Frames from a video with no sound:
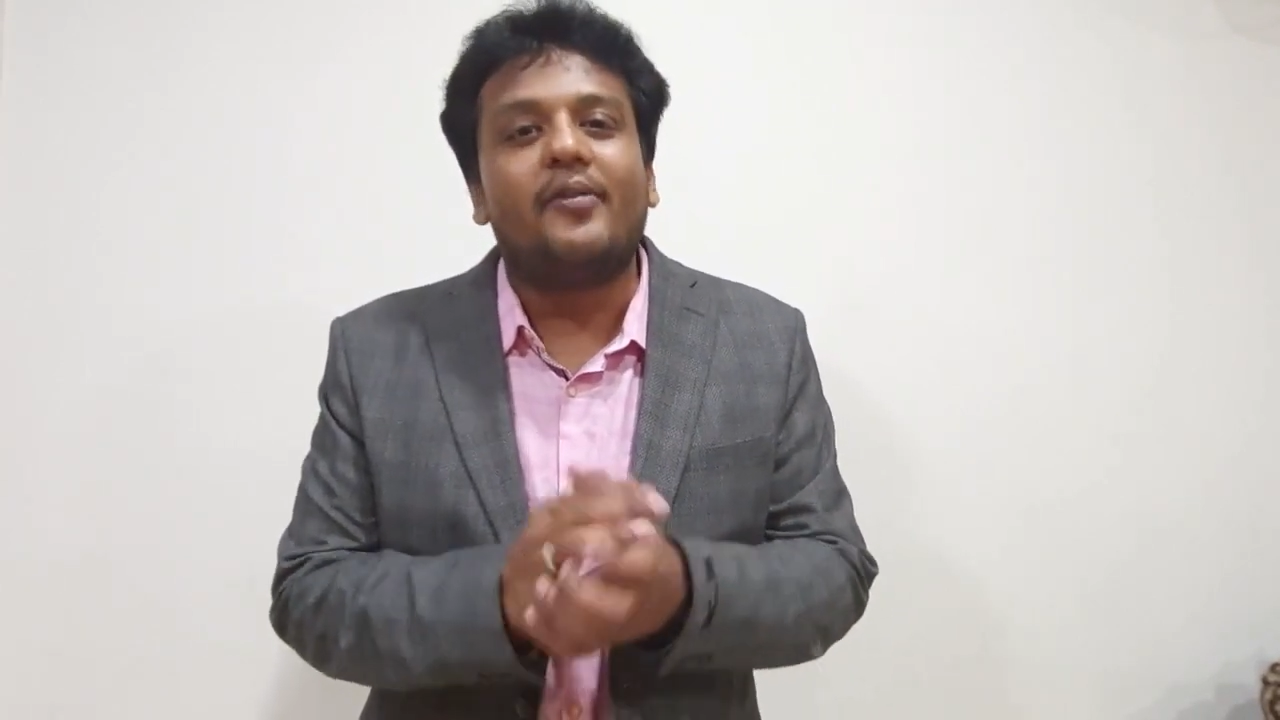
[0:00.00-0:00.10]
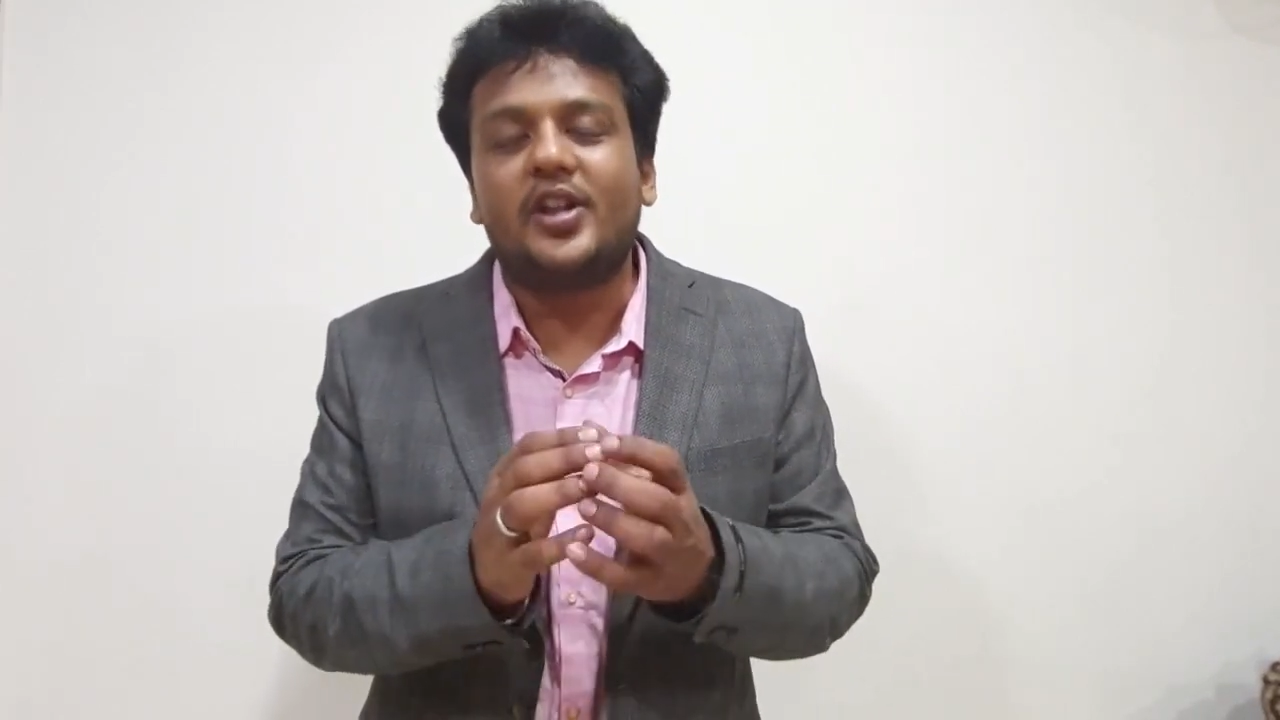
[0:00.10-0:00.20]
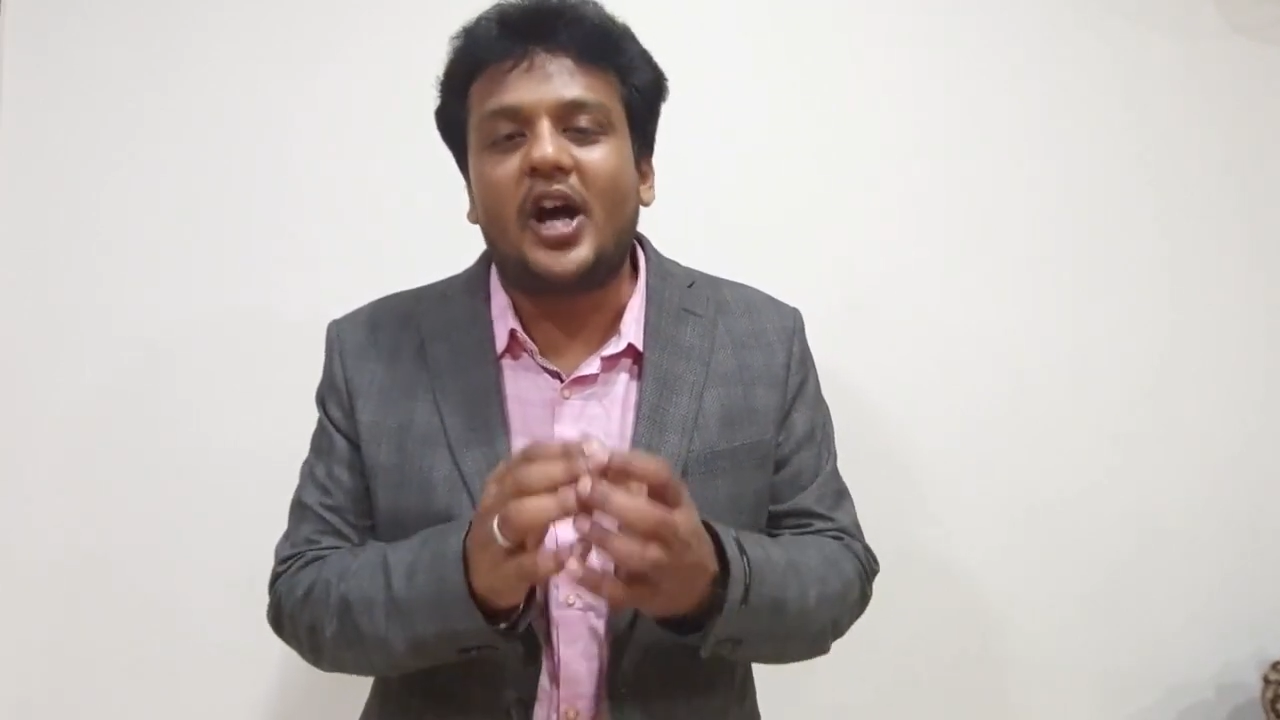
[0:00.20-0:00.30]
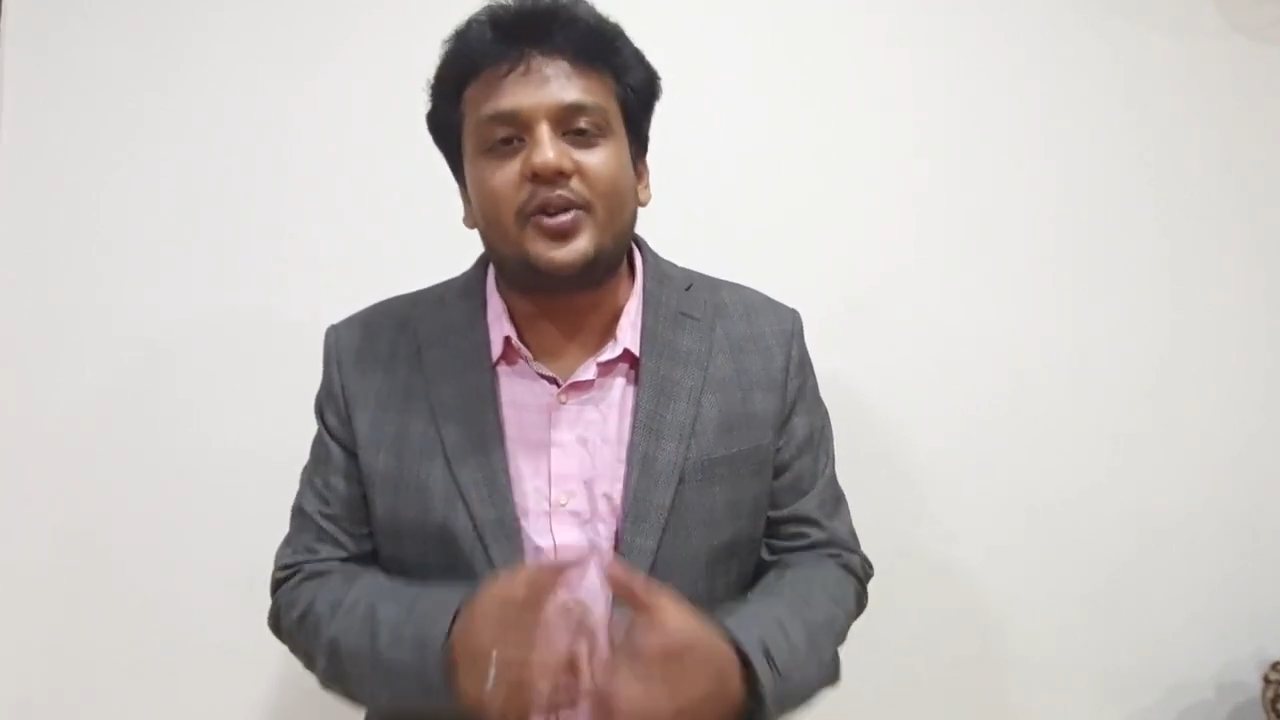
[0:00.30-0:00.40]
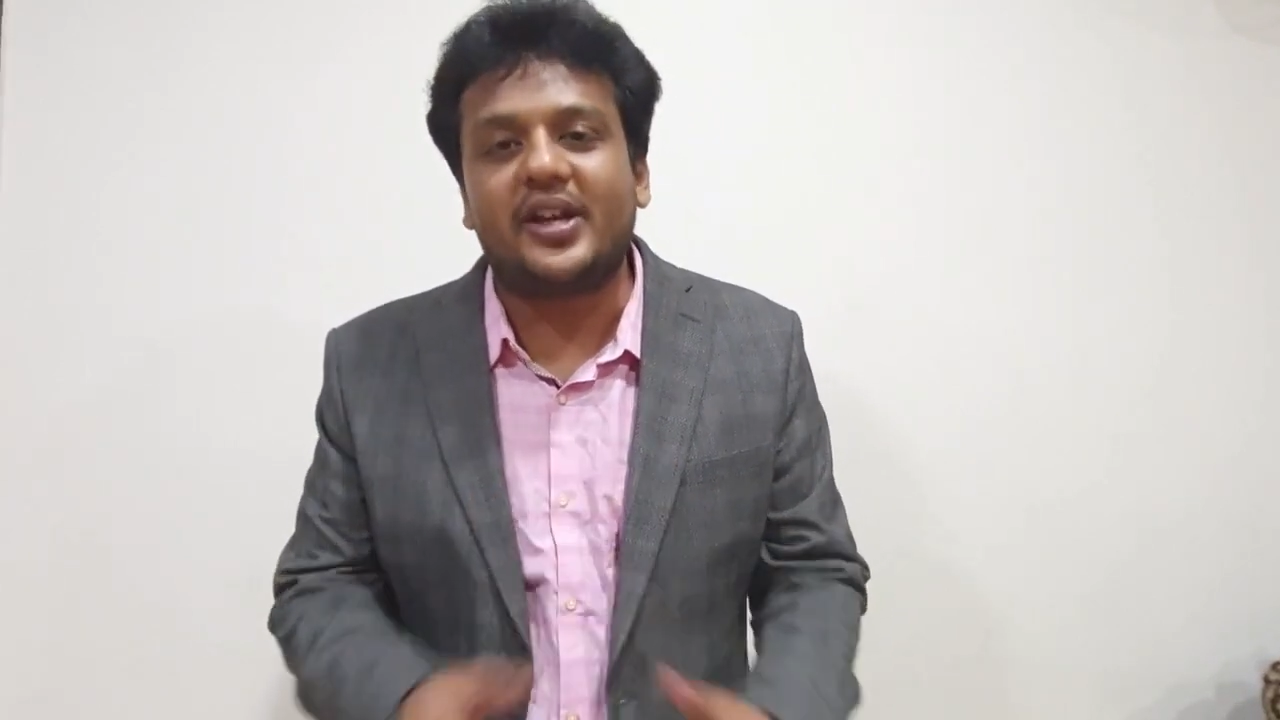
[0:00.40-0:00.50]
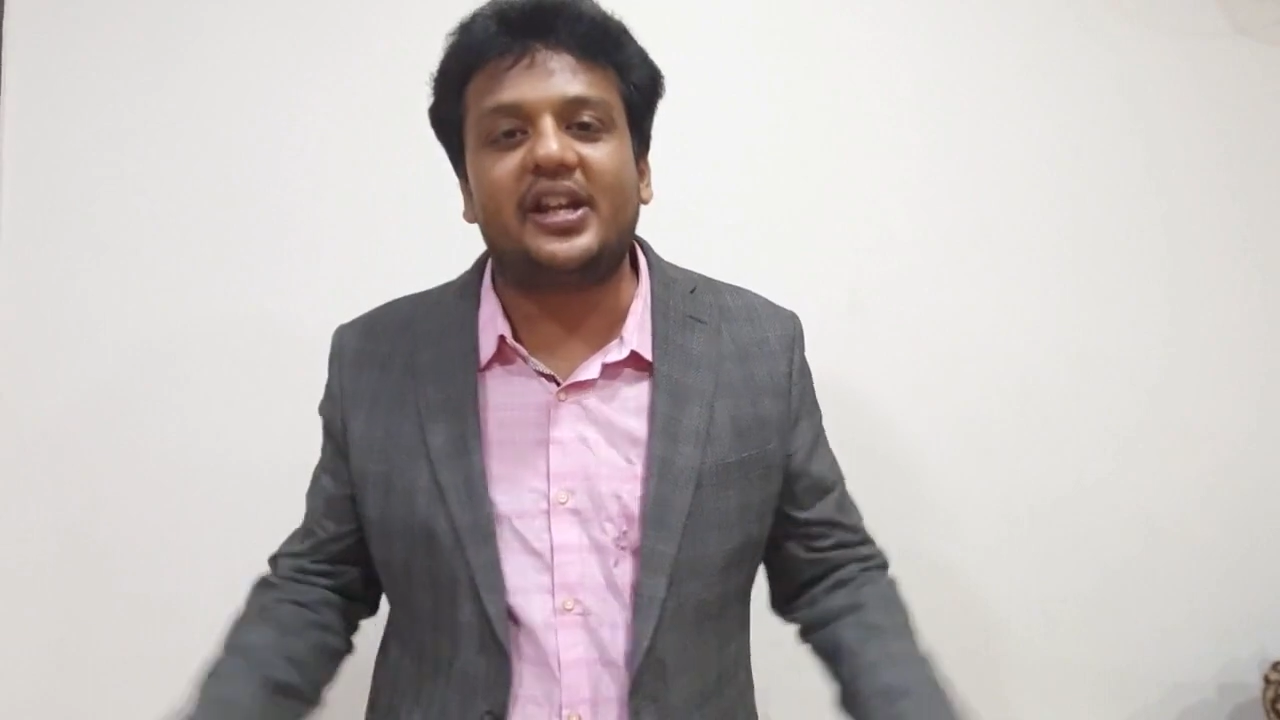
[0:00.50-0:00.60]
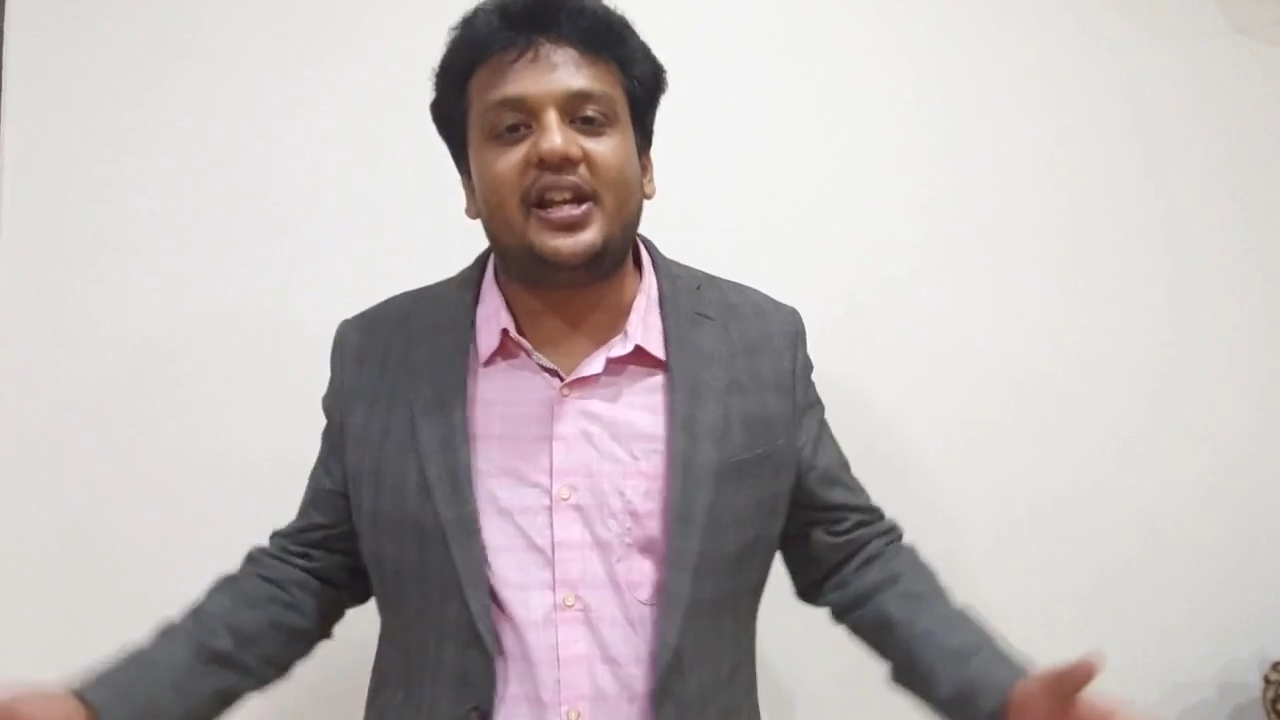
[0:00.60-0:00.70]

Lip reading: without any